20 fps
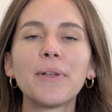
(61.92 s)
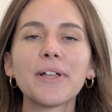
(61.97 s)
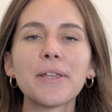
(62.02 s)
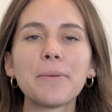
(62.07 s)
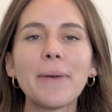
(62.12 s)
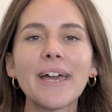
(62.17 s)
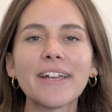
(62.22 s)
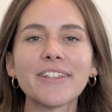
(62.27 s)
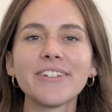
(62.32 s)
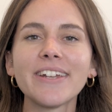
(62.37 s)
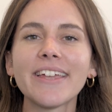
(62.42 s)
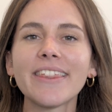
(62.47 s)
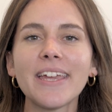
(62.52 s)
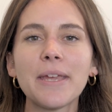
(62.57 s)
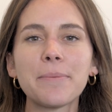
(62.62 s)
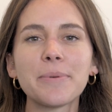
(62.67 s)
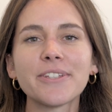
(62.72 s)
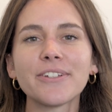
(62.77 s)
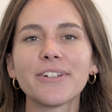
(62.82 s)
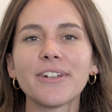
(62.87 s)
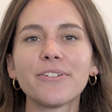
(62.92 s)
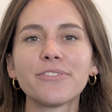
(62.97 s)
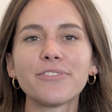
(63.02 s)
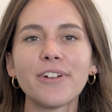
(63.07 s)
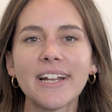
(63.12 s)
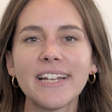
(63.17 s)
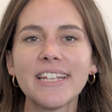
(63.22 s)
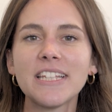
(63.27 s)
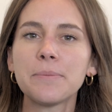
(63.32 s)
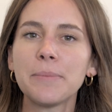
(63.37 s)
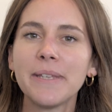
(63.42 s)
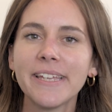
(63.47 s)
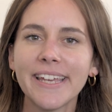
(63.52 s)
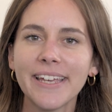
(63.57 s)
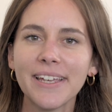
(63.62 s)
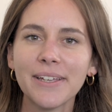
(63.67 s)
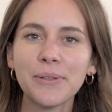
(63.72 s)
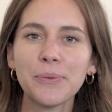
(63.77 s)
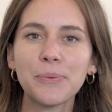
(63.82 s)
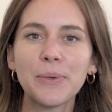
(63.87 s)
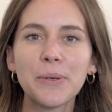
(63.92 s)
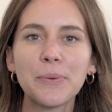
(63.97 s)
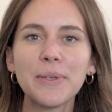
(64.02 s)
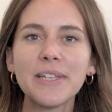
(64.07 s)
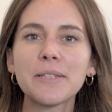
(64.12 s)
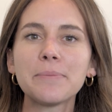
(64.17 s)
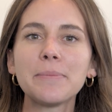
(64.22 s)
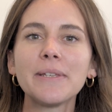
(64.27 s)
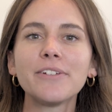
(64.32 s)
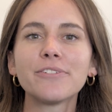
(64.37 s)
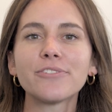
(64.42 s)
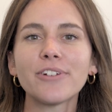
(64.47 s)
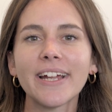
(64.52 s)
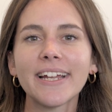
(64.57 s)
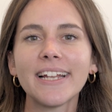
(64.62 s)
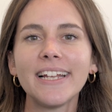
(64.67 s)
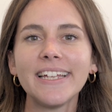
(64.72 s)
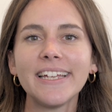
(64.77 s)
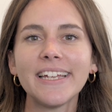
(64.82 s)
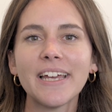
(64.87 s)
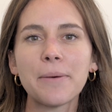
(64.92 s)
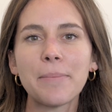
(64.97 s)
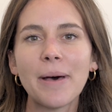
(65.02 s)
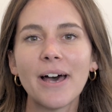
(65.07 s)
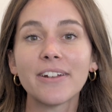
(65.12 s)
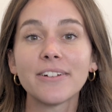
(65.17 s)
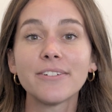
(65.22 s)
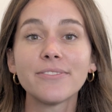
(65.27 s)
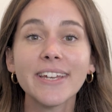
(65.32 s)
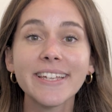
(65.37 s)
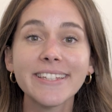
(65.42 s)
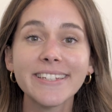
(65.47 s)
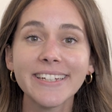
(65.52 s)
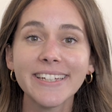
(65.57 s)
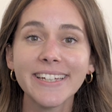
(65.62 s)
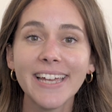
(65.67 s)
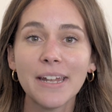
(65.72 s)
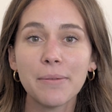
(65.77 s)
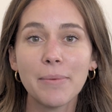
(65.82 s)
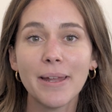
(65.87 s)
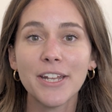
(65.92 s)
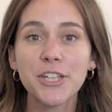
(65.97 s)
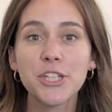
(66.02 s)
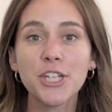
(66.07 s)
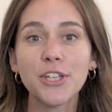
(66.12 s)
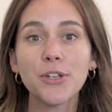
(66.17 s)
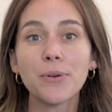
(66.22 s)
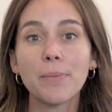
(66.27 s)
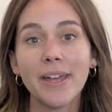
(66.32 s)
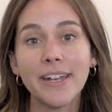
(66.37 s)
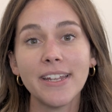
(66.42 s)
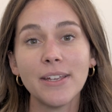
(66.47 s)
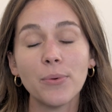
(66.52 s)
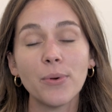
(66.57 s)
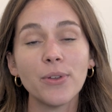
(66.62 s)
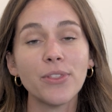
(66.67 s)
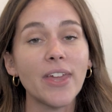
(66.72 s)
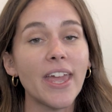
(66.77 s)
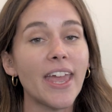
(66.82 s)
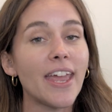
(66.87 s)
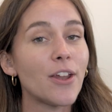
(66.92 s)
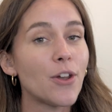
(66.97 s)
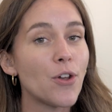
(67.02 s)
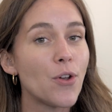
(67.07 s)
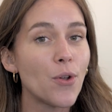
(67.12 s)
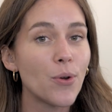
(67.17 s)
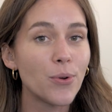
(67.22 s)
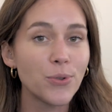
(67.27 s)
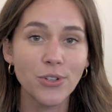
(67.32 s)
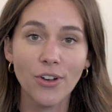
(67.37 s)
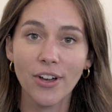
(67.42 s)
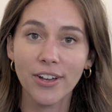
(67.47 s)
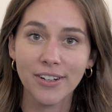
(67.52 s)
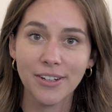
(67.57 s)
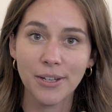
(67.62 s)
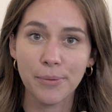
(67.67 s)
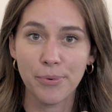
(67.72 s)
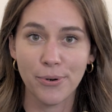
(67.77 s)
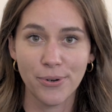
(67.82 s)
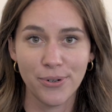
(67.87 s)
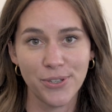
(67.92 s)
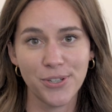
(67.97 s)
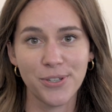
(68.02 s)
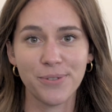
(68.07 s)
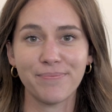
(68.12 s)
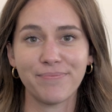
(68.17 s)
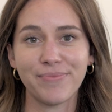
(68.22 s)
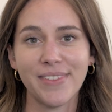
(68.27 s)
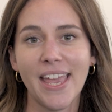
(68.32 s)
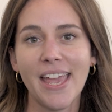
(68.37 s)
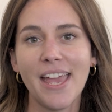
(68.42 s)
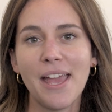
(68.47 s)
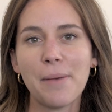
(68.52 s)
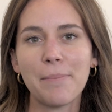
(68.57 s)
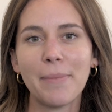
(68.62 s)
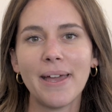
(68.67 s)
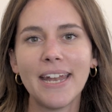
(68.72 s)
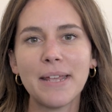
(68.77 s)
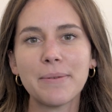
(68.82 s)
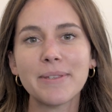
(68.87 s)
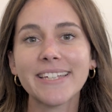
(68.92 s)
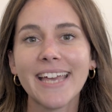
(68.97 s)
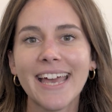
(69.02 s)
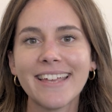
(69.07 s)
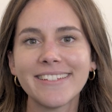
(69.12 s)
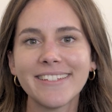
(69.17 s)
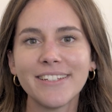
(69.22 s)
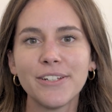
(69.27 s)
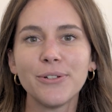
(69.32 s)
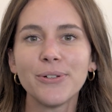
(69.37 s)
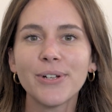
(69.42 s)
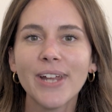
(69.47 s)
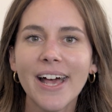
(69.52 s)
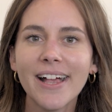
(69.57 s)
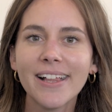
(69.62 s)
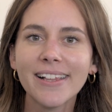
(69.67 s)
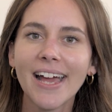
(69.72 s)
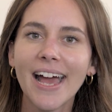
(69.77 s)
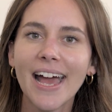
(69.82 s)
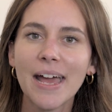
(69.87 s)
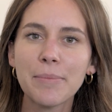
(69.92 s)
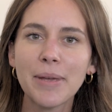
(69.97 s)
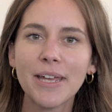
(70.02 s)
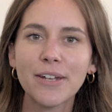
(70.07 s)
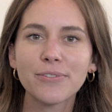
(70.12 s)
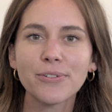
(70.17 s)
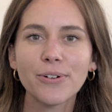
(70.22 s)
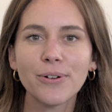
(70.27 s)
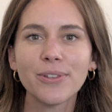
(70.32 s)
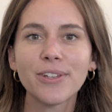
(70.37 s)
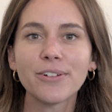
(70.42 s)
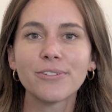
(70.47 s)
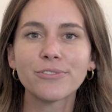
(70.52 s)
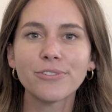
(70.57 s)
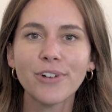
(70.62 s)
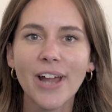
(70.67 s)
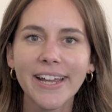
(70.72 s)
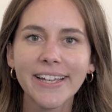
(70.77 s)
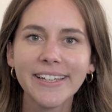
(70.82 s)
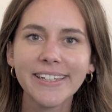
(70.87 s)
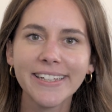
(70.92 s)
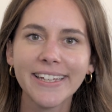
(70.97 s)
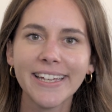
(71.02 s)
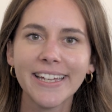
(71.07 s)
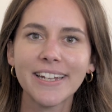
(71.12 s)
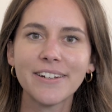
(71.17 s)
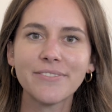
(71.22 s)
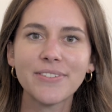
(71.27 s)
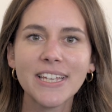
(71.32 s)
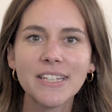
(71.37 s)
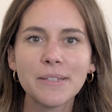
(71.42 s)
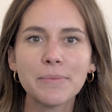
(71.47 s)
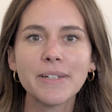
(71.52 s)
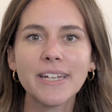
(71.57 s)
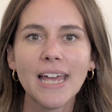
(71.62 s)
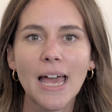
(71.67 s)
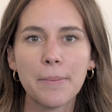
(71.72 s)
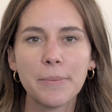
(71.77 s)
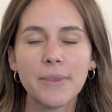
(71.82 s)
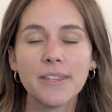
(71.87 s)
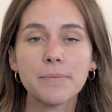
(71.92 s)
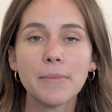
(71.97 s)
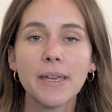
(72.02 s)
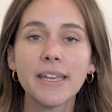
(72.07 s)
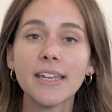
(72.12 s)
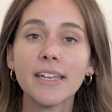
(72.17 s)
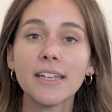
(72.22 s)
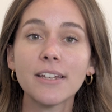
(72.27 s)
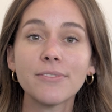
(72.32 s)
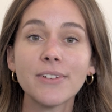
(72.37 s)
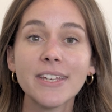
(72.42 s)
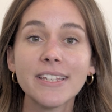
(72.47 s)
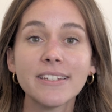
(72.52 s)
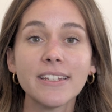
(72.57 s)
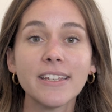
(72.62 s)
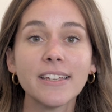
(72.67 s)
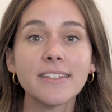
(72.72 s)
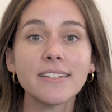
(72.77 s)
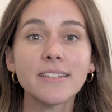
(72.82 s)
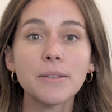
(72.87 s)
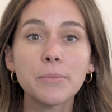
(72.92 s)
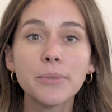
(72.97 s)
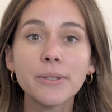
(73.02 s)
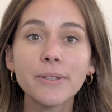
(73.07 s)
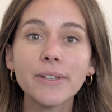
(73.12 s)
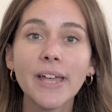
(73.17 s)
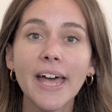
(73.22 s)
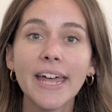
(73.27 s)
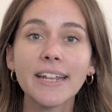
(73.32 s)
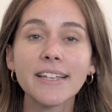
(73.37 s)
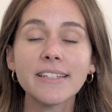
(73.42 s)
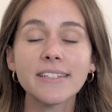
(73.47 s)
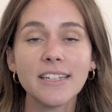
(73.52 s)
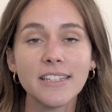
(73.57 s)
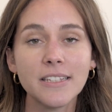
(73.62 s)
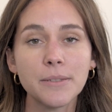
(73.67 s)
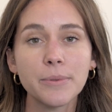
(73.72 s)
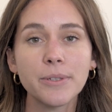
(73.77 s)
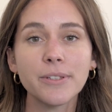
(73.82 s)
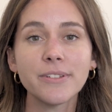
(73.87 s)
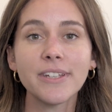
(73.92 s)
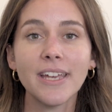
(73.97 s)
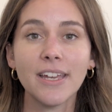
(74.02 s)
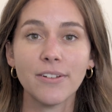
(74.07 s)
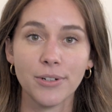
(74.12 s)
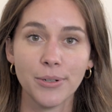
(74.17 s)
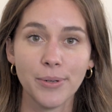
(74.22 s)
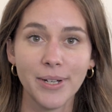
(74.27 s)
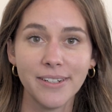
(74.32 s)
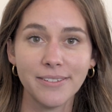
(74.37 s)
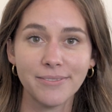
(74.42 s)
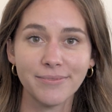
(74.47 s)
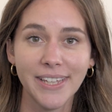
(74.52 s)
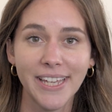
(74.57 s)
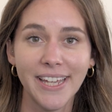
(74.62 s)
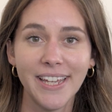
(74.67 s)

Welcome back to another episode of Frankly Speaking, where we speak frankly about investing and managing your money with a no-jargon approach. My name is Cassidy Nydahl. I'm head of growth at Franc, an investment app that's making investing simple and accessible to everyone.